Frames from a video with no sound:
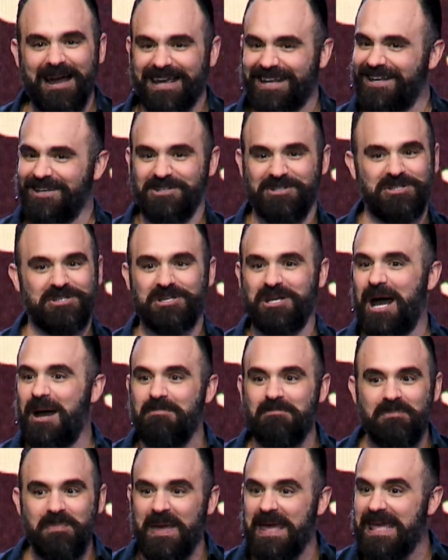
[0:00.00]
gonna
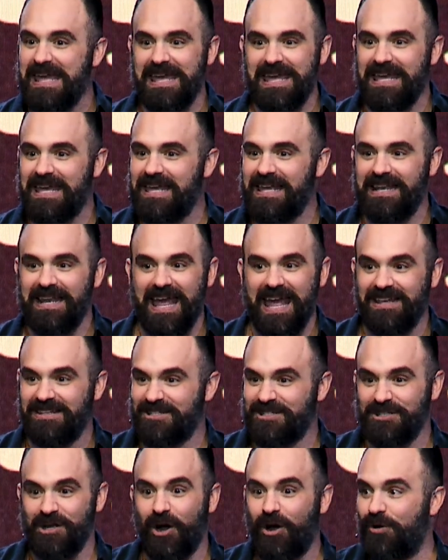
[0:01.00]
jump in and
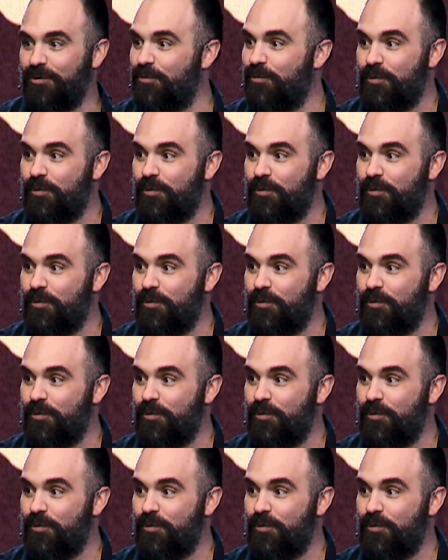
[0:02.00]
start